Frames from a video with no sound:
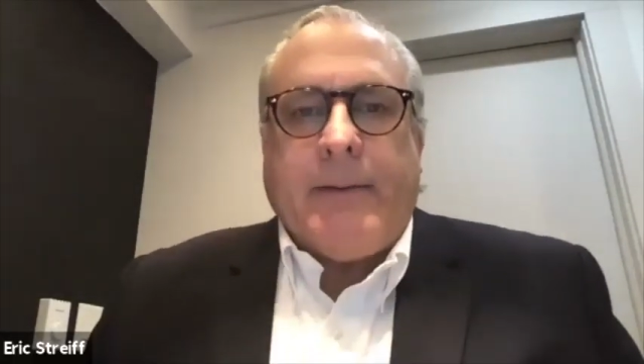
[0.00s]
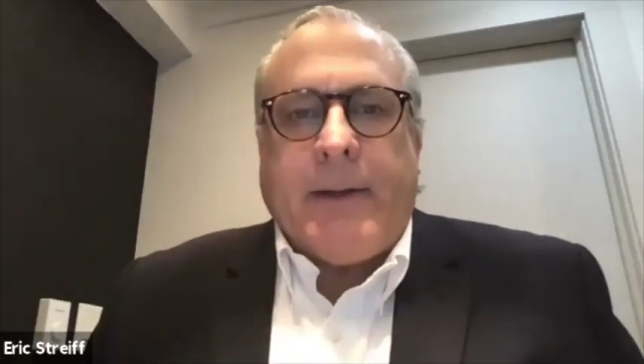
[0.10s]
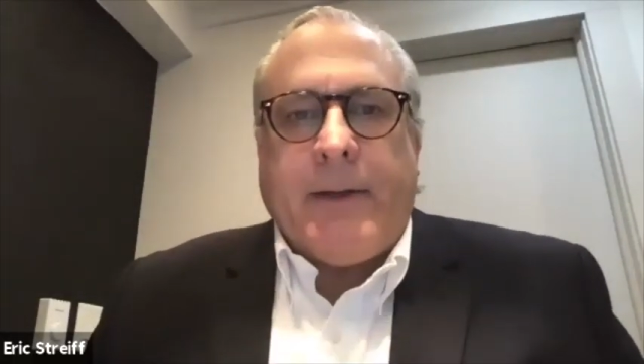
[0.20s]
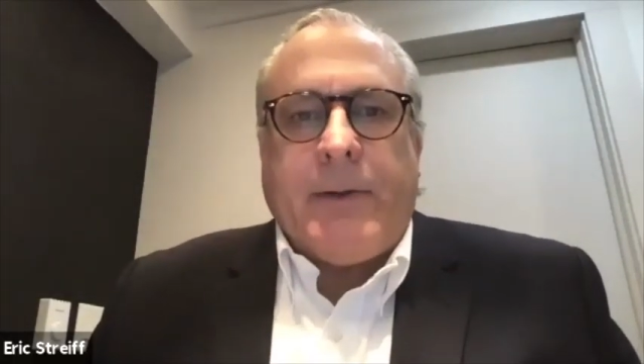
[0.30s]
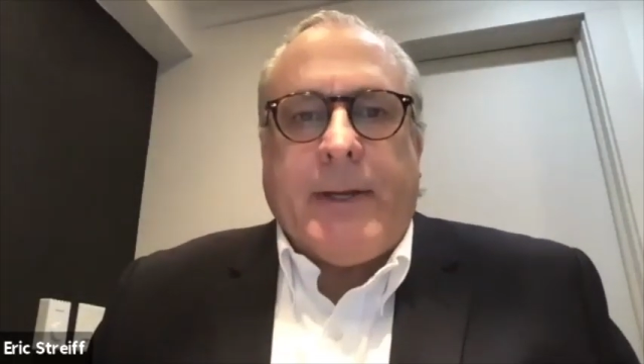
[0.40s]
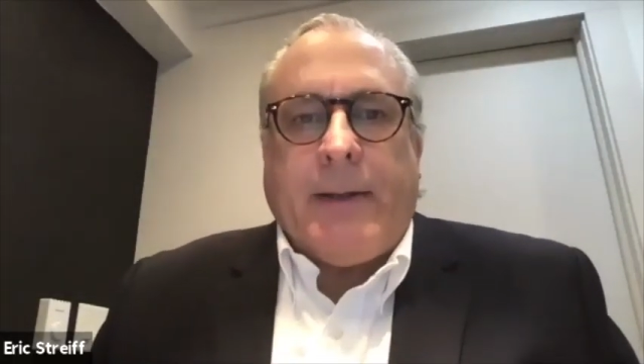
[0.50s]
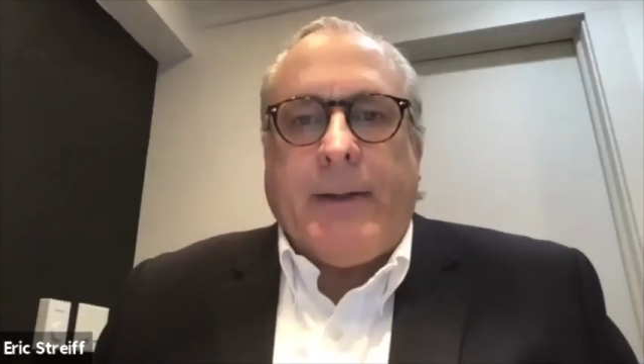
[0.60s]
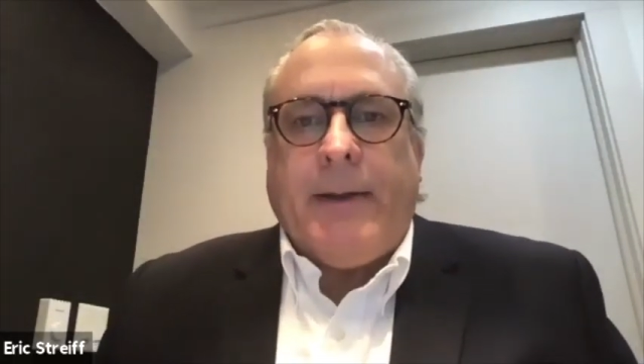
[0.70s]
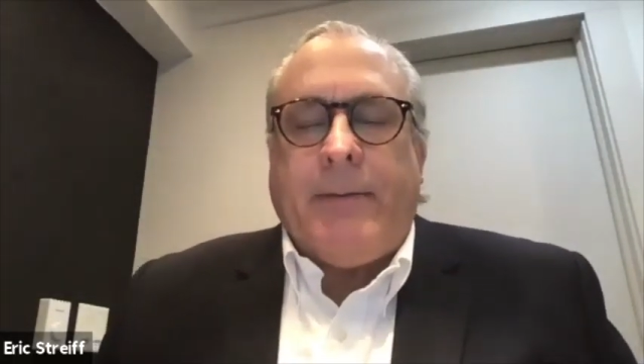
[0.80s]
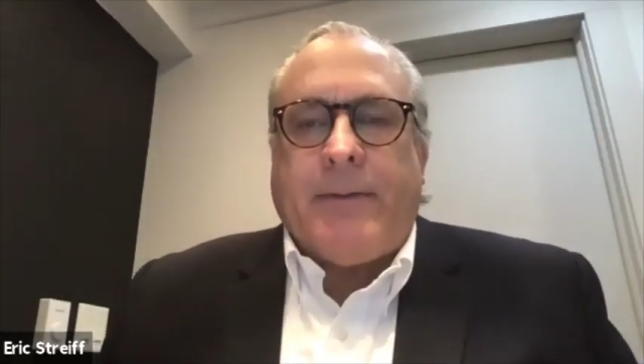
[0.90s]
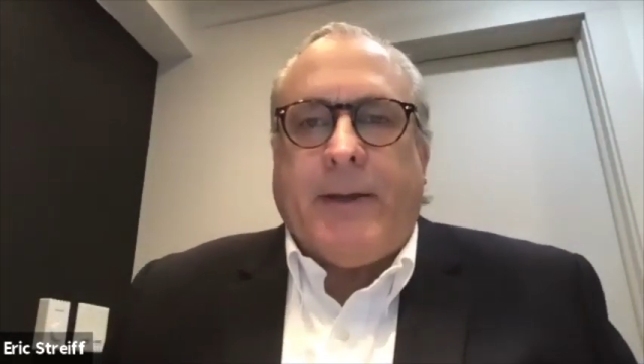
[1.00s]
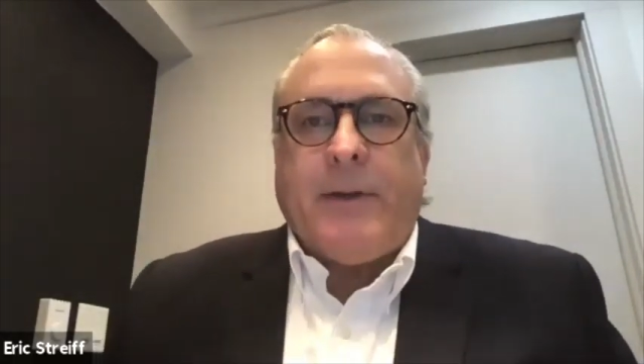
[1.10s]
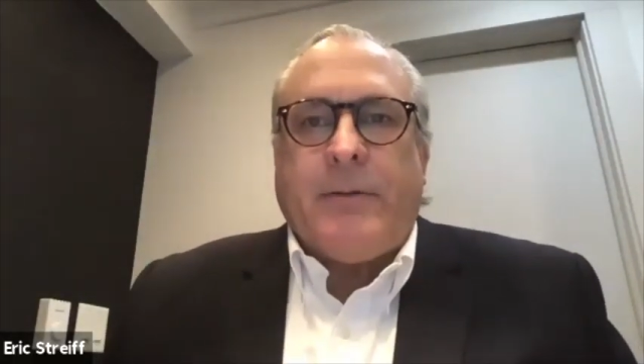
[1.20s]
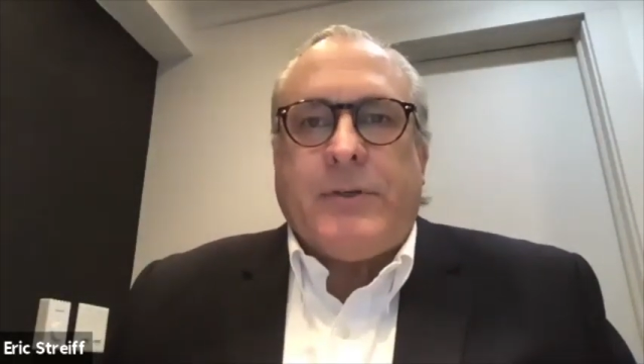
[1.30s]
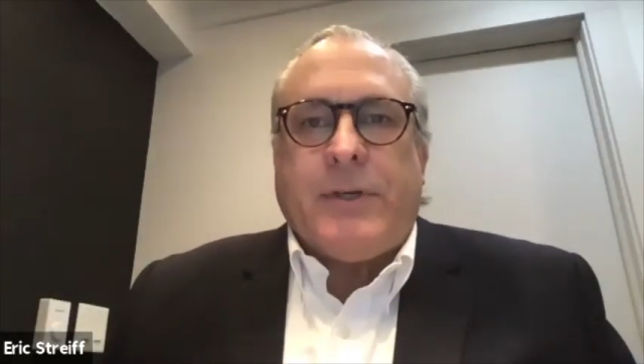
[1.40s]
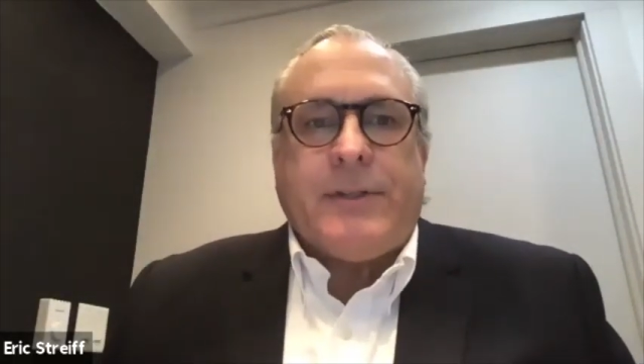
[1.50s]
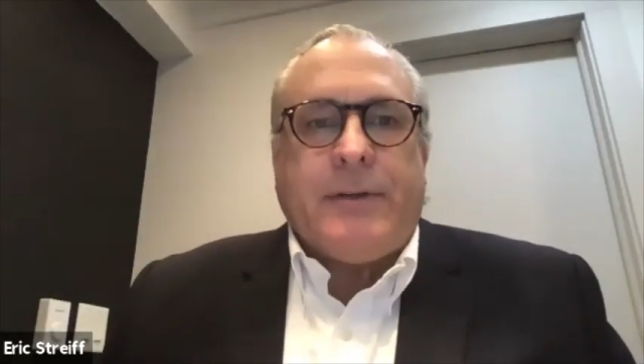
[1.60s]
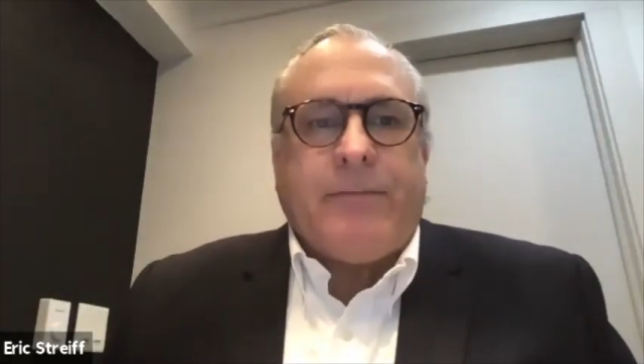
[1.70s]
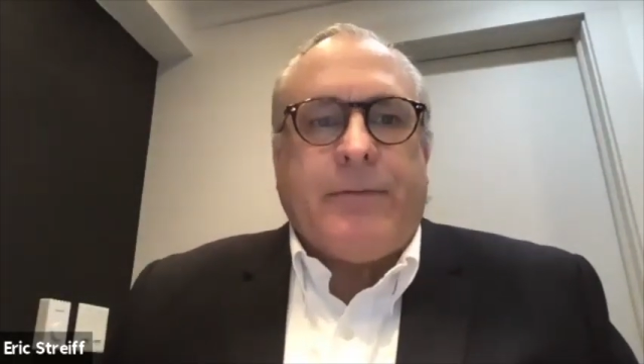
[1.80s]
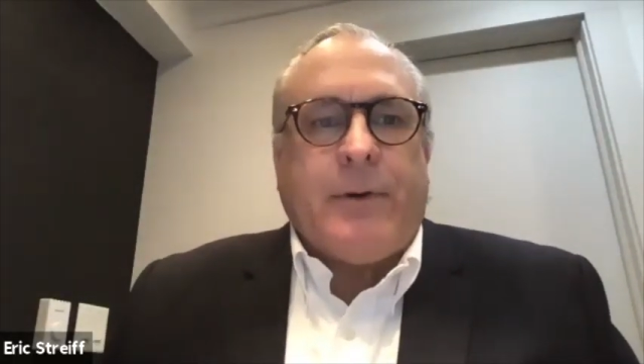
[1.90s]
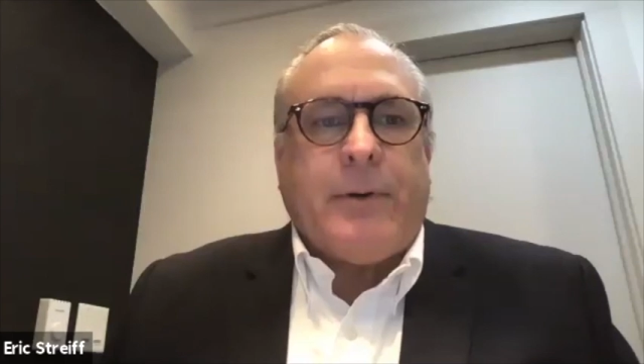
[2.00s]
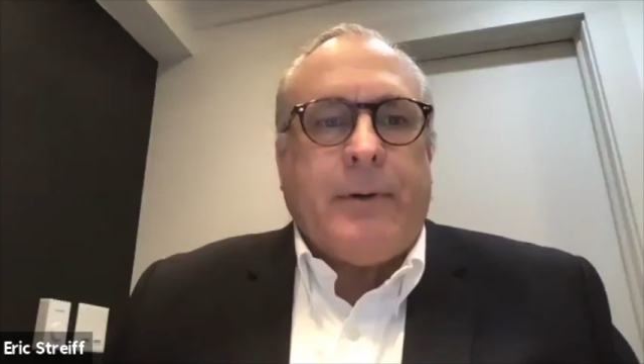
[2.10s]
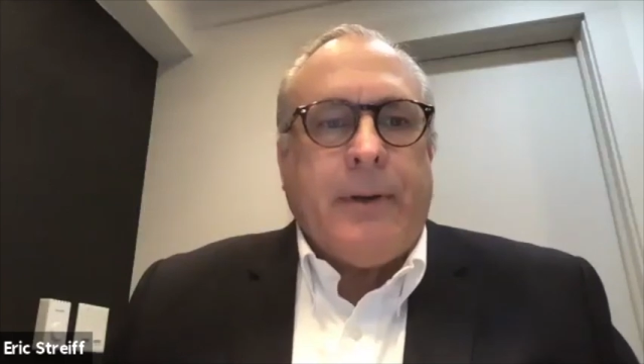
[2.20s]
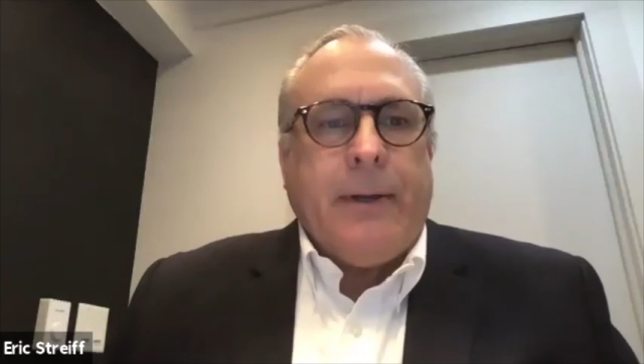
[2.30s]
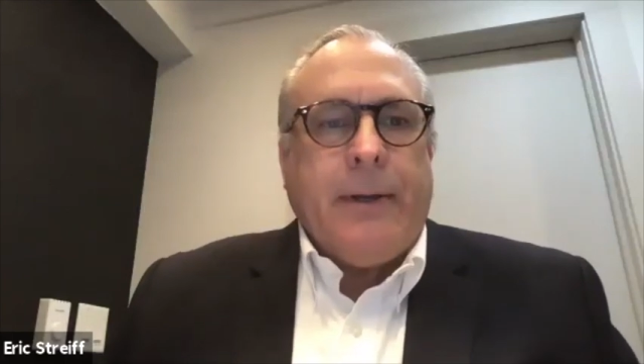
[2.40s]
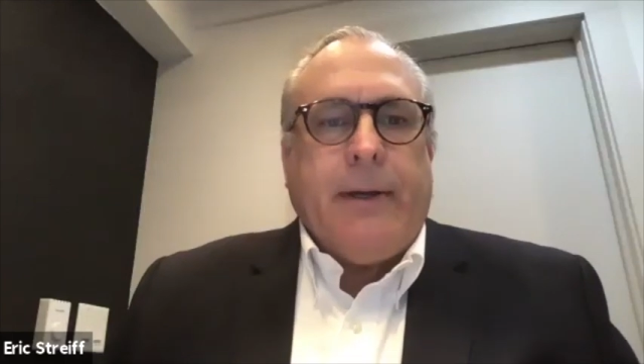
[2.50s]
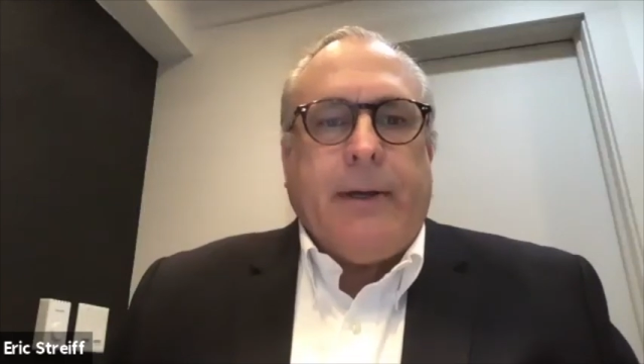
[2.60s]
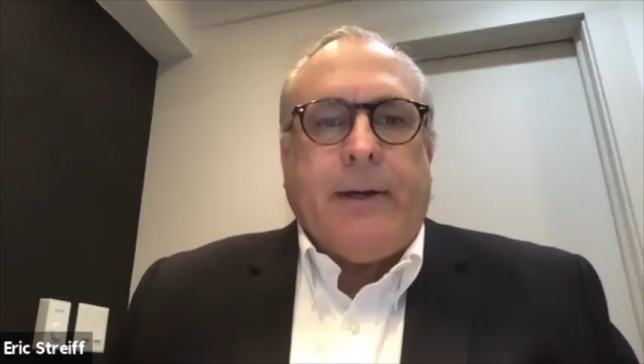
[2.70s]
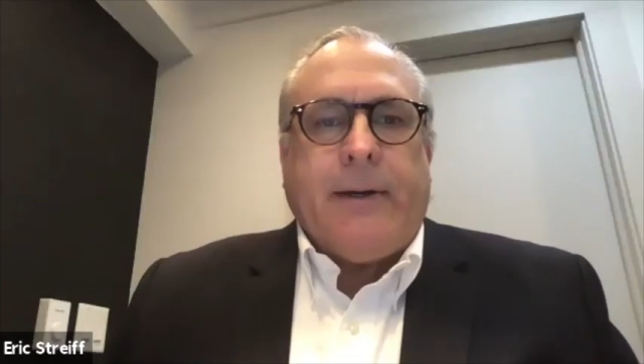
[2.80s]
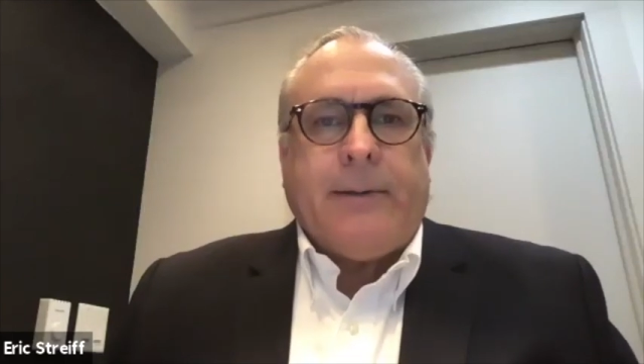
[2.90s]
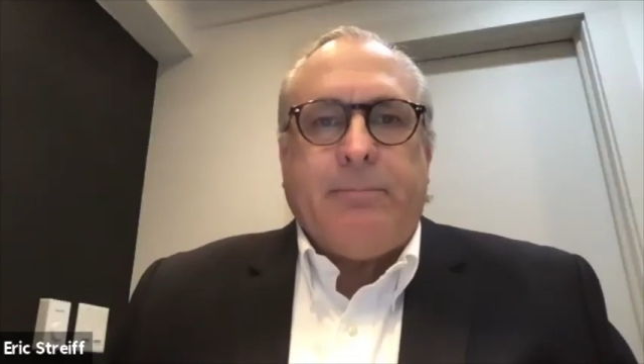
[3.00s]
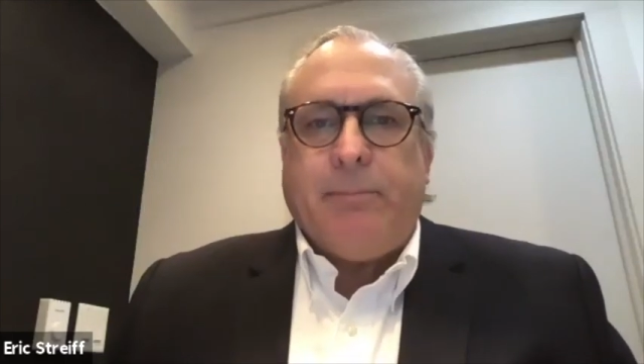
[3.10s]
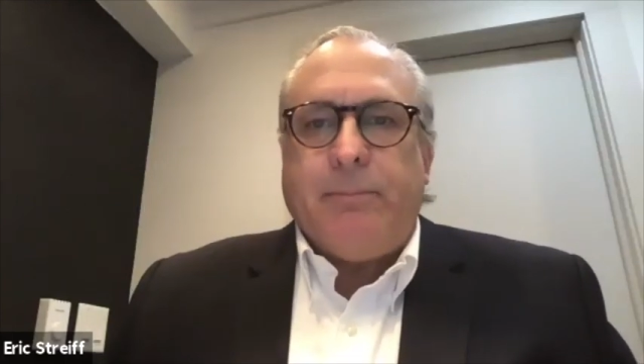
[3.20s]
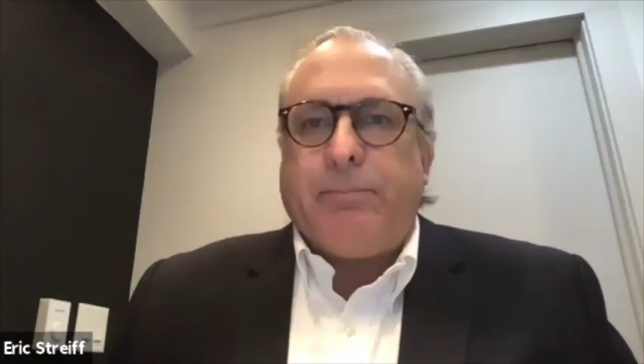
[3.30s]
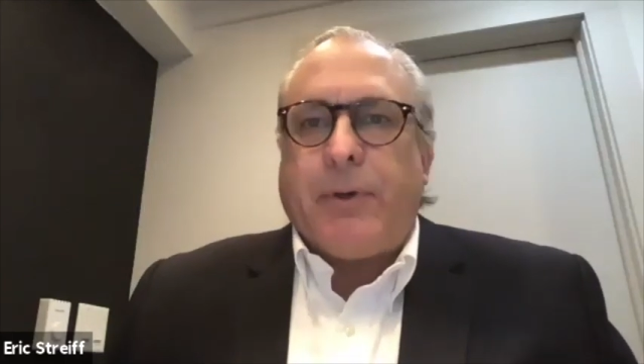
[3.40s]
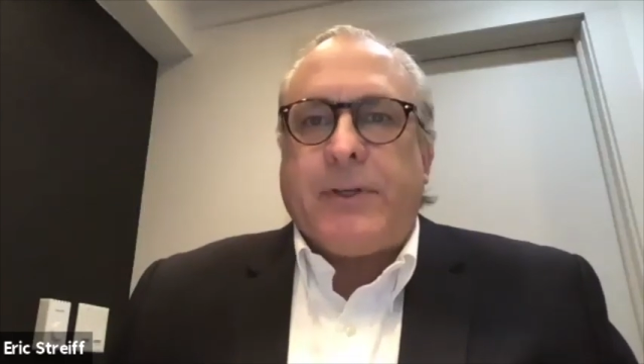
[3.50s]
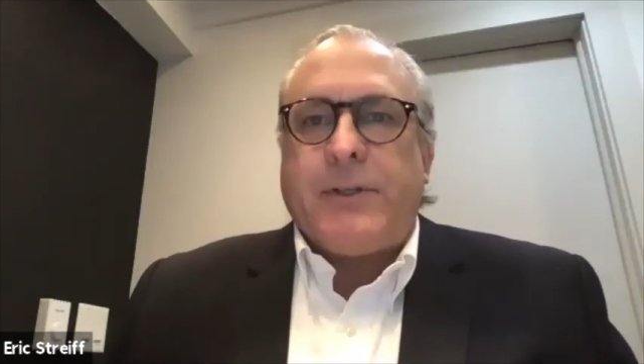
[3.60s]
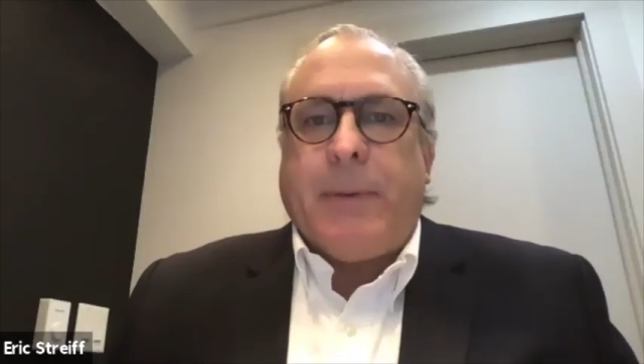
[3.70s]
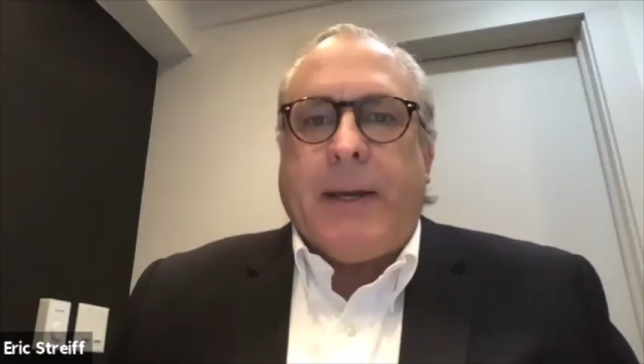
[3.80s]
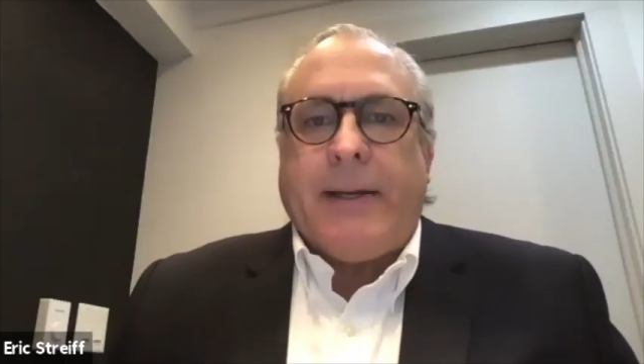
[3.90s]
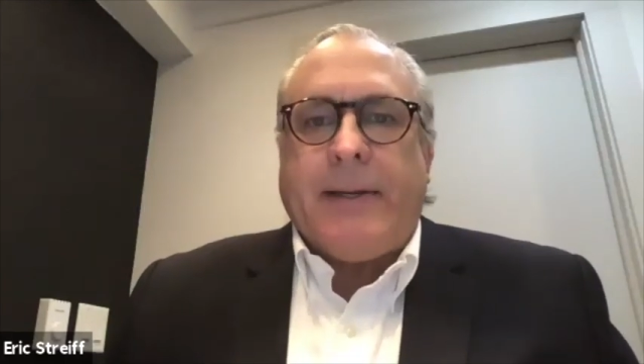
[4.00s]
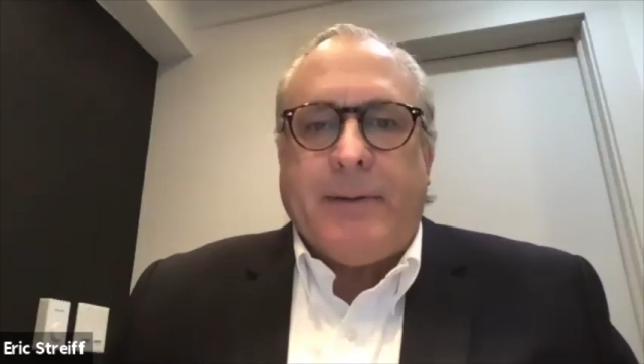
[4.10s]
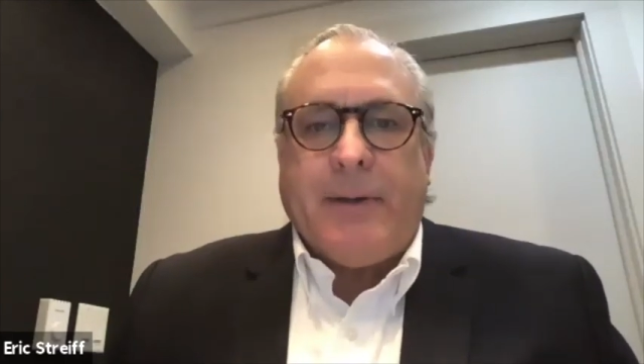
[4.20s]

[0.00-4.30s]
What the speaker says: Thank you, Kelly. Thank you, Justin, for participating.